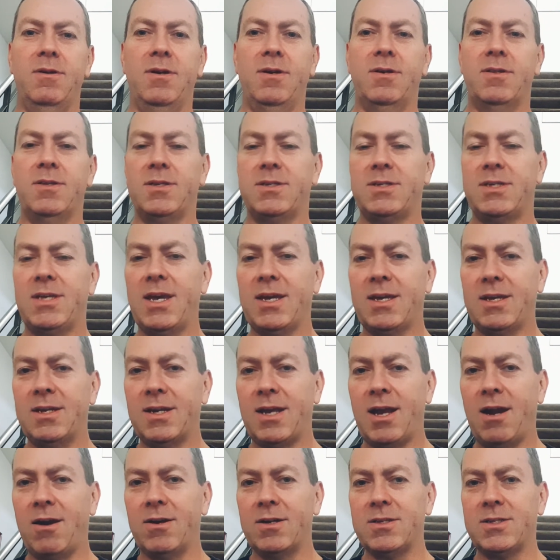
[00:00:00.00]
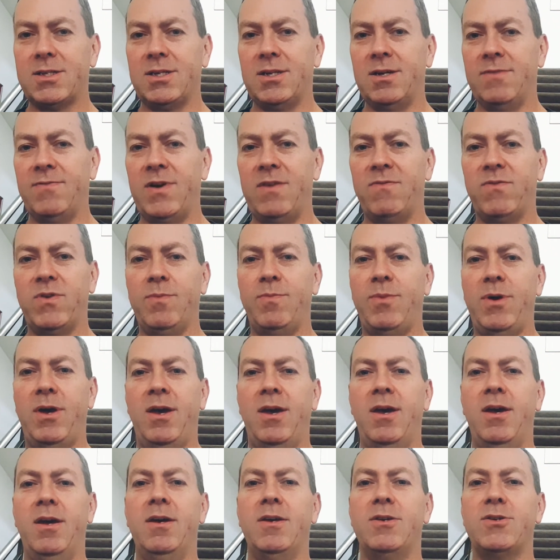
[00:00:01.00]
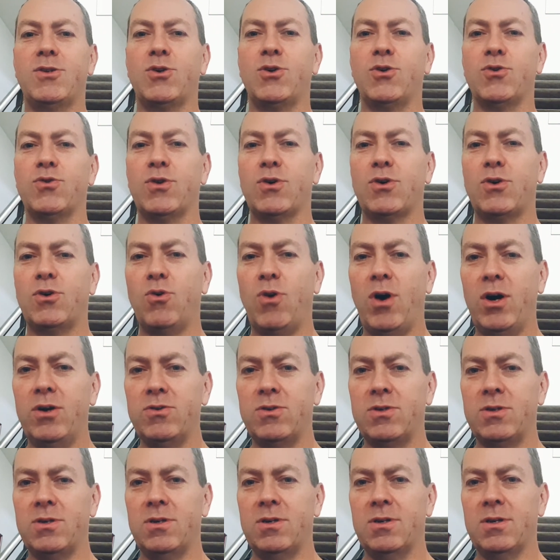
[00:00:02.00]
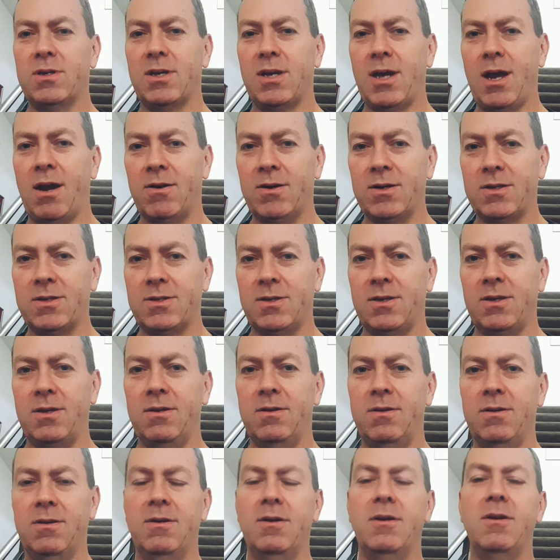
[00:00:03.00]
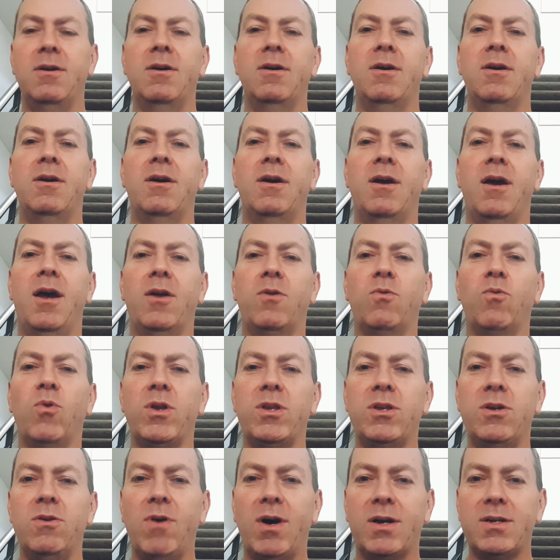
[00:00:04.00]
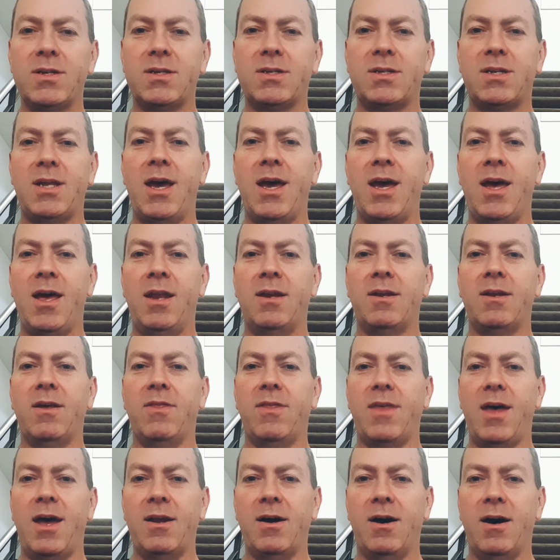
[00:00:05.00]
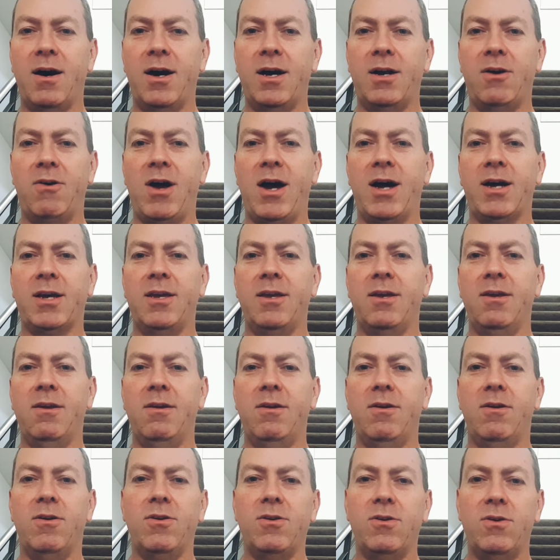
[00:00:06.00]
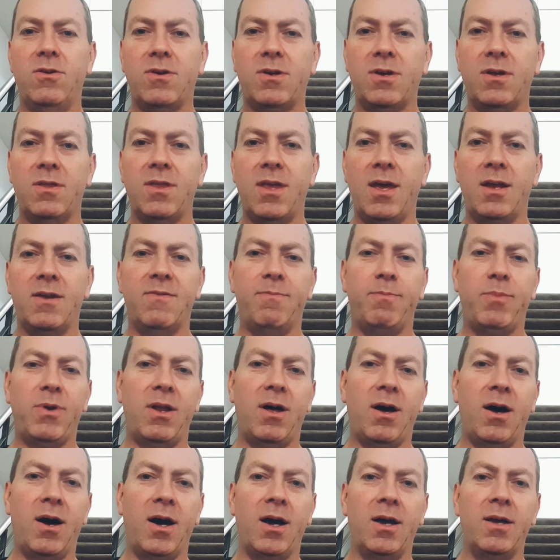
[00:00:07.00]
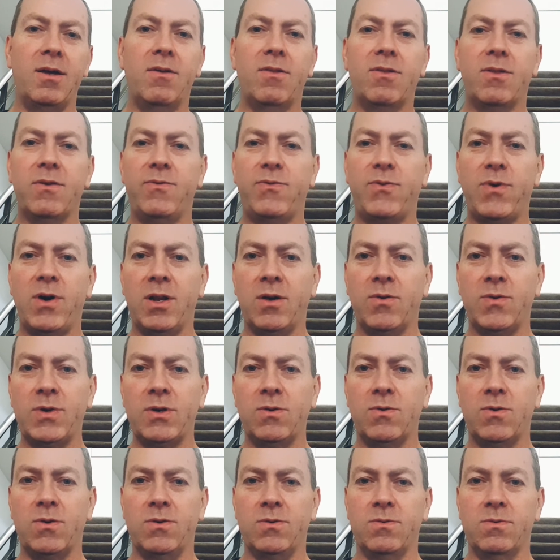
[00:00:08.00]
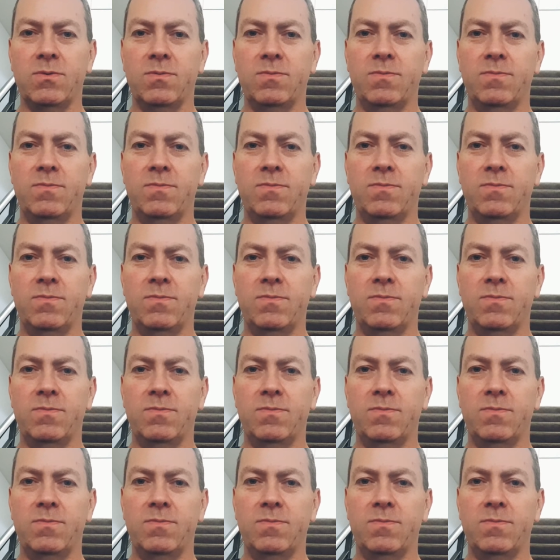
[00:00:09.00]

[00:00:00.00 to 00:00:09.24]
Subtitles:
The second currency of every pair is called the quote currency. And when you understand that hierarchy, you can then apply the following rule.